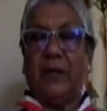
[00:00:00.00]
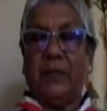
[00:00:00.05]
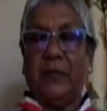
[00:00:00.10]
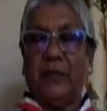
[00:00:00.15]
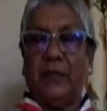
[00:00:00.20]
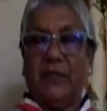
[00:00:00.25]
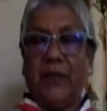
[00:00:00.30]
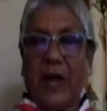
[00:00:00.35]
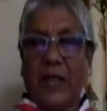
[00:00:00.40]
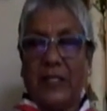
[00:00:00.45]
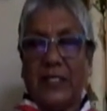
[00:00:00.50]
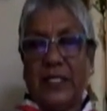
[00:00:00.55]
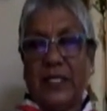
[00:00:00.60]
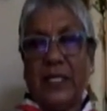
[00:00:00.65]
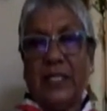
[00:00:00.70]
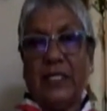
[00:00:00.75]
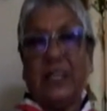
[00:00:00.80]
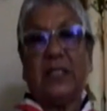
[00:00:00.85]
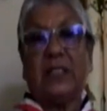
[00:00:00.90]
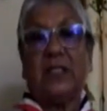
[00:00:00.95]

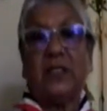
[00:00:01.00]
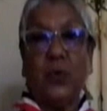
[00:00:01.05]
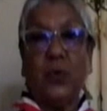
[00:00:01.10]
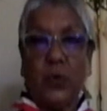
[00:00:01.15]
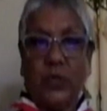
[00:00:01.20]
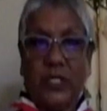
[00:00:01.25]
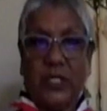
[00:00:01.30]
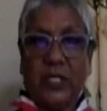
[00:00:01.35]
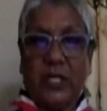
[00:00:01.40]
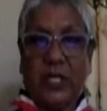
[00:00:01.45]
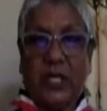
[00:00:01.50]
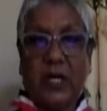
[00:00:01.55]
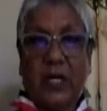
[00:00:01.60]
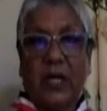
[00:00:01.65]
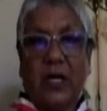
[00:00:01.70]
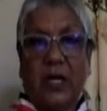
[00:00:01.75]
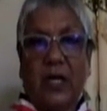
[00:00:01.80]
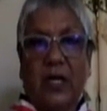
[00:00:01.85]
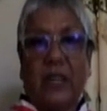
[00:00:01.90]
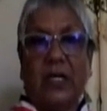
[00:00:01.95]
vaccinators go to the
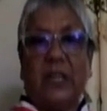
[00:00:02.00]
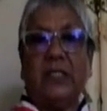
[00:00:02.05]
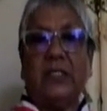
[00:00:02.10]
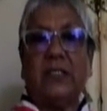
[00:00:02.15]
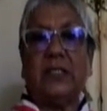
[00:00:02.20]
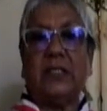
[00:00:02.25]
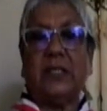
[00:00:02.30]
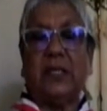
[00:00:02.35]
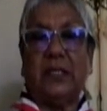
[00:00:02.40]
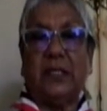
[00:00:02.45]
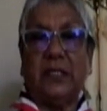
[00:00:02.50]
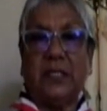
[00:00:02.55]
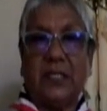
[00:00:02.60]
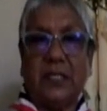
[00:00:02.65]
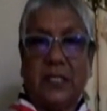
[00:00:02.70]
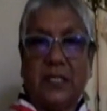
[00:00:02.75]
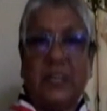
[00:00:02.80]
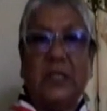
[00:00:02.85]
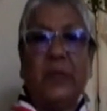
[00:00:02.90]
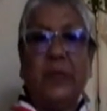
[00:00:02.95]
cars and
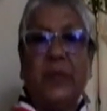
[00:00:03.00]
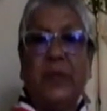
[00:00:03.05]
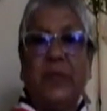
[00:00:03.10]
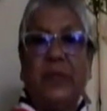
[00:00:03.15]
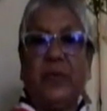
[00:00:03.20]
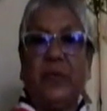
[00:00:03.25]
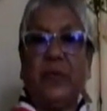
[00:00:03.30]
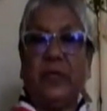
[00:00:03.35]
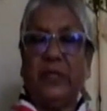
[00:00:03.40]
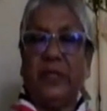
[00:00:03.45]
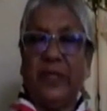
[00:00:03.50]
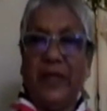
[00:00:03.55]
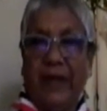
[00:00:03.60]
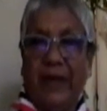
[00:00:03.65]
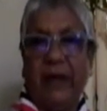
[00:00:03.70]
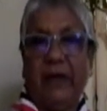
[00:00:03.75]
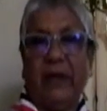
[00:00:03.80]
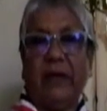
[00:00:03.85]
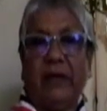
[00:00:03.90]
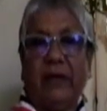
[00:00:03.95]
assist the people
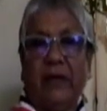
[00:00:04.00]
there.